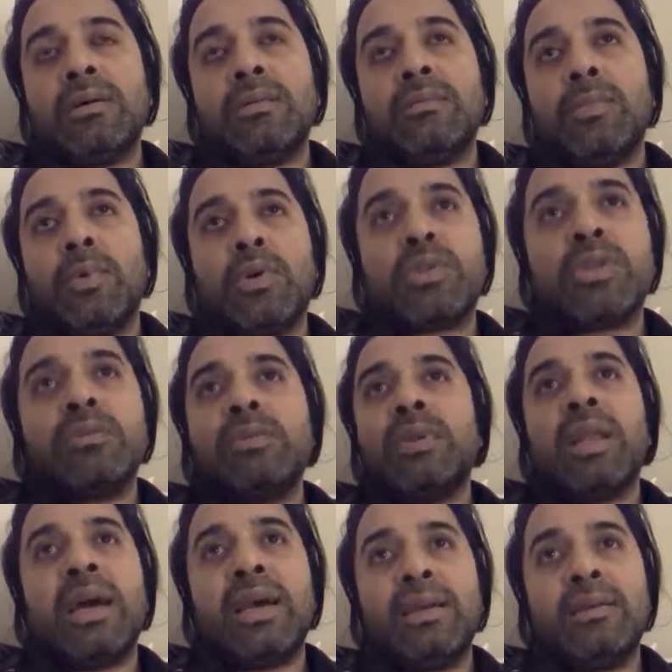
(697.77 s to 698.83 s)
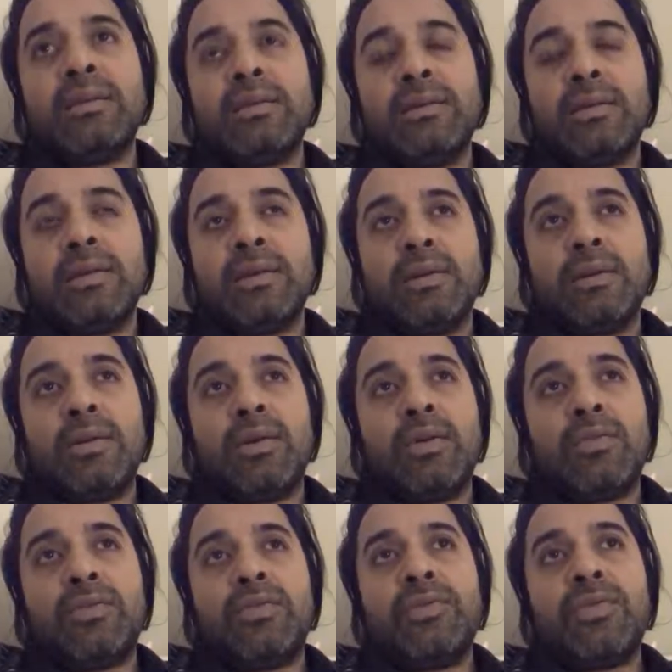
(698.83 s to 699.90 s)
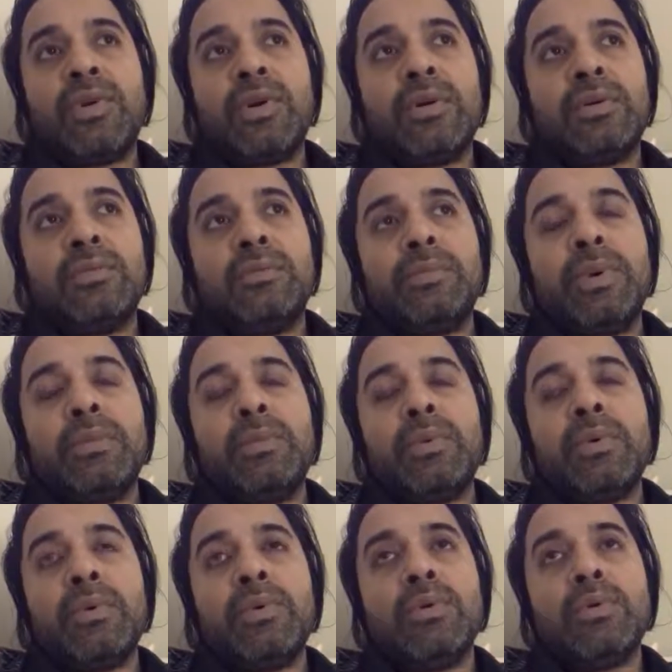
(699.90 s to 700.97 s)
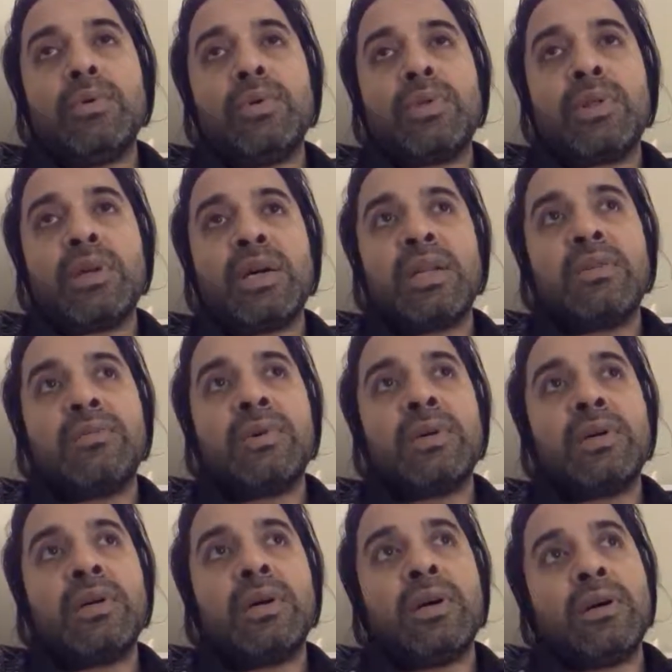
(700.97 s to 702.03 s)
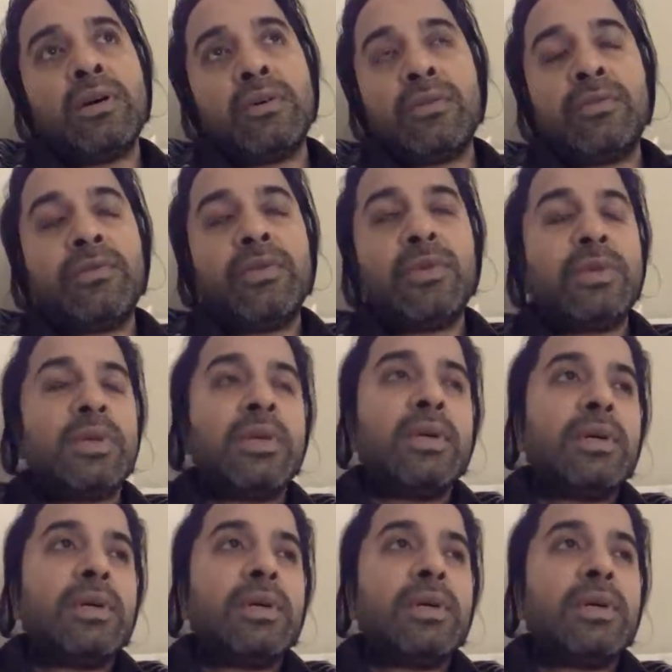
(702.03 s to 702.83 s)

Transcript: bottom line of people who serve food